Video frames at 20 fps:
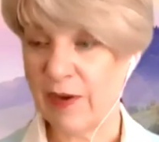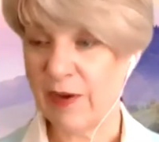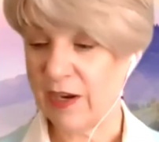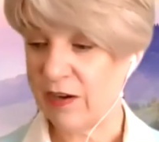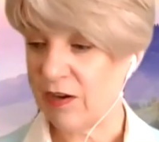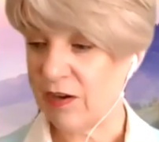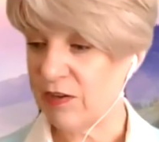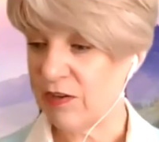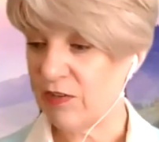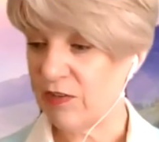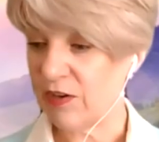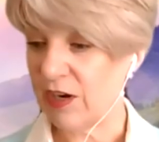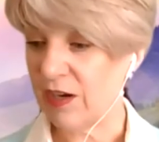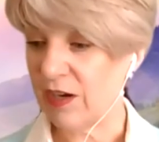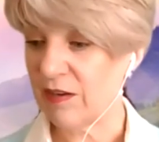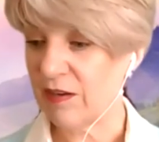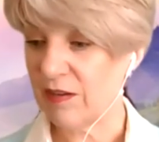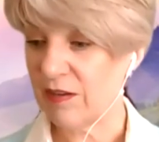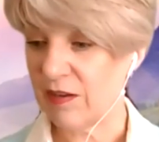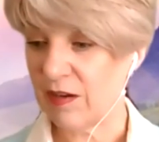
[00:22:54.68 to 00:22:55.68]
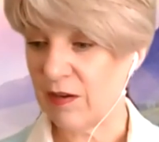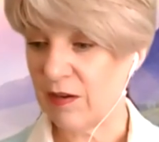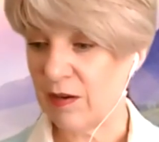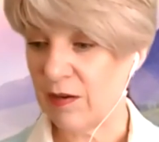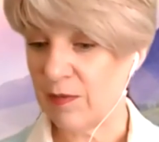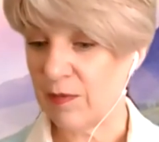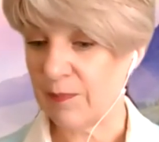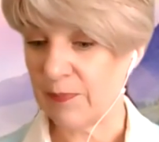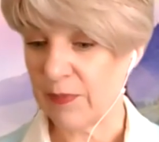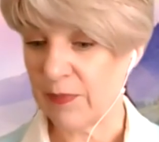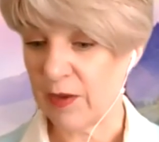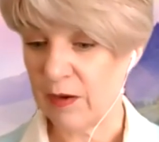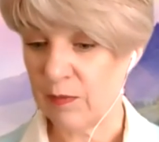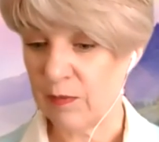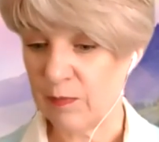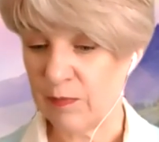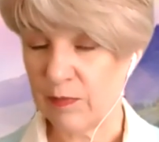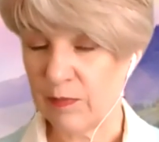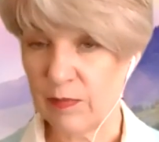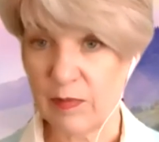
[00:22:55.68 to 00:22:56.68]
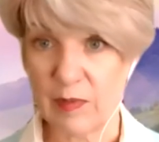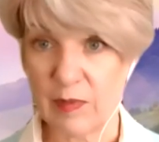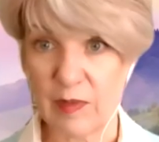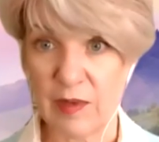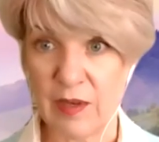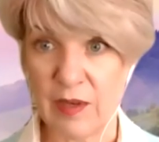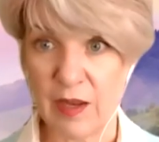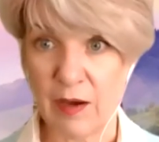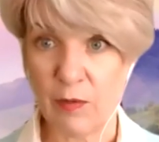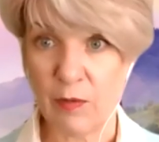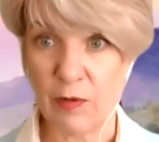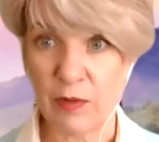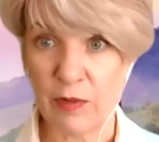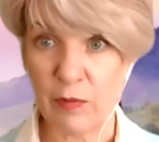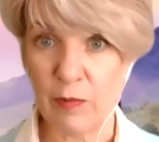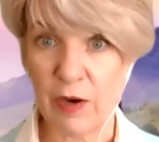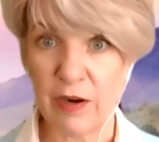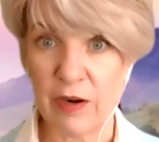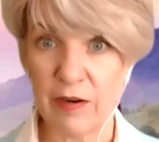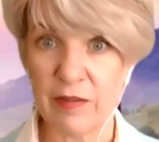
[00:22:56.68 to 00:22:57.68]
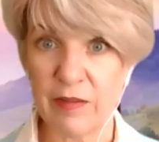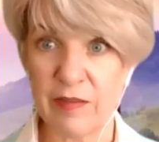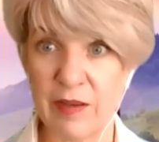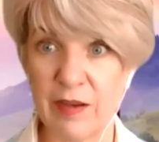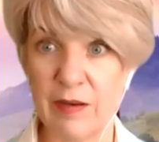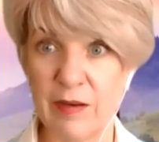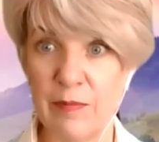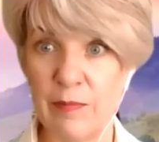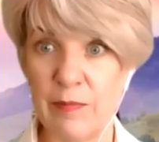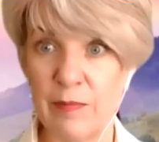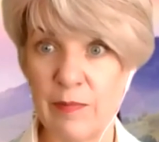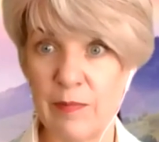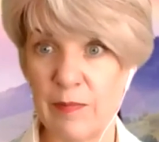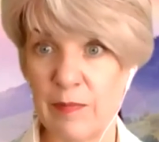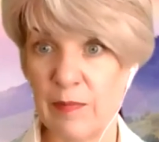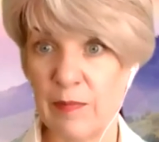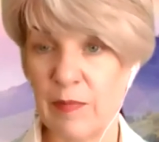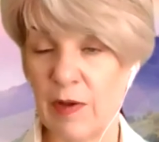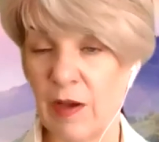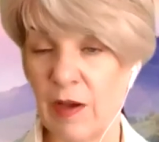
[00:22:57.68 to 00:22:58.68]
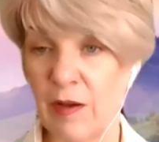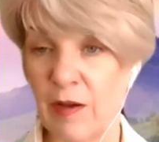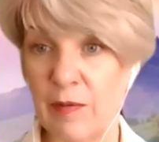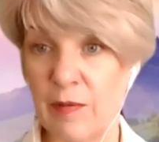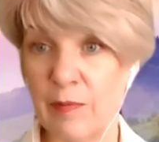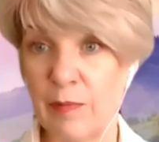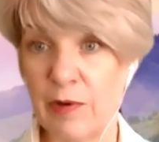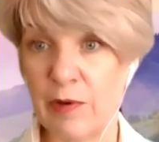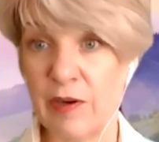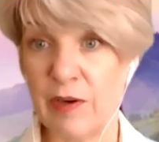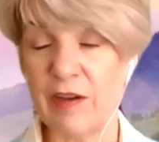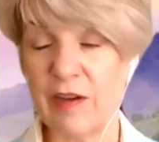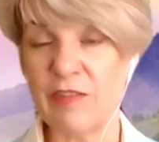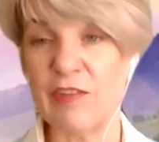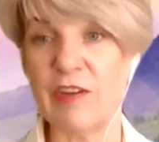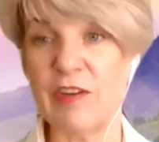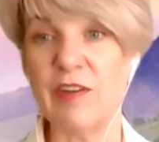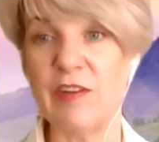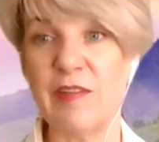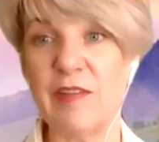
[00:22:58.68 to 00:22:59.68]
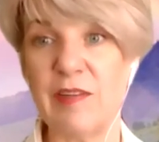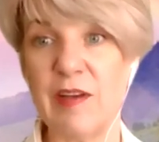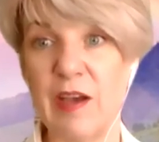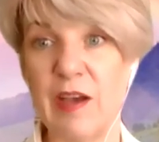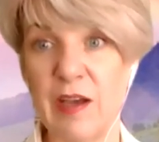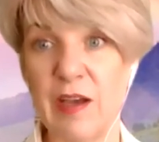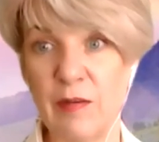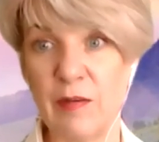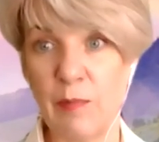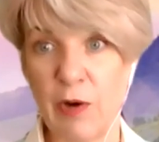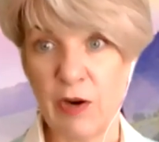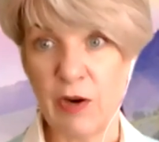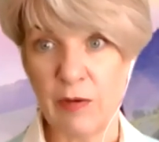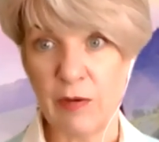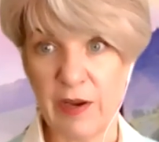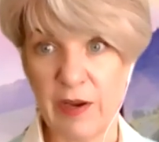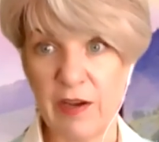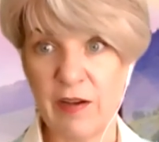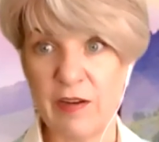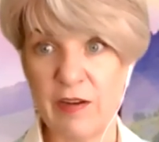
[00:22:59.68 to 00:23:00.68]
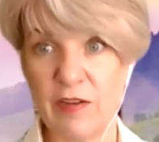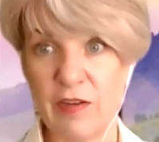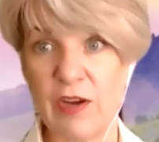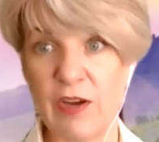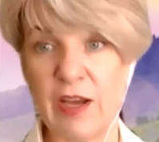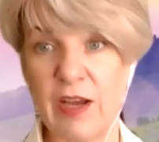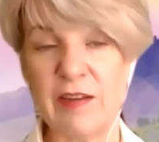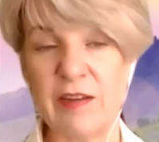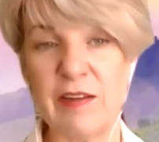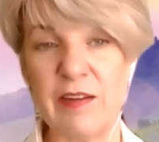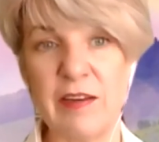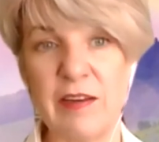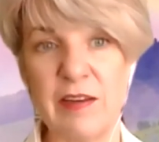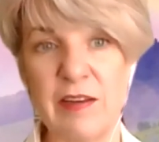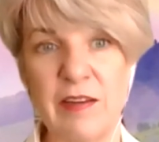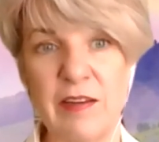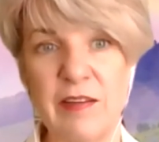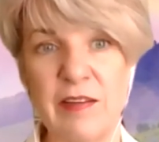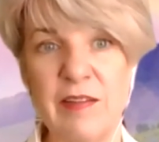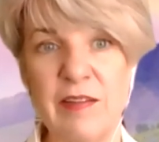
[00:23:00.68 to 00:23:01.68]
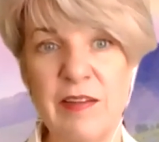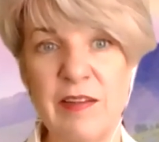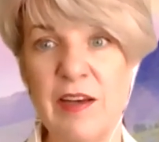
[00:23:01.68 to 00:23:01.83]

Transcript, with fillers: contract, um, I'm now with Waterside um, Productions, and part of my contract is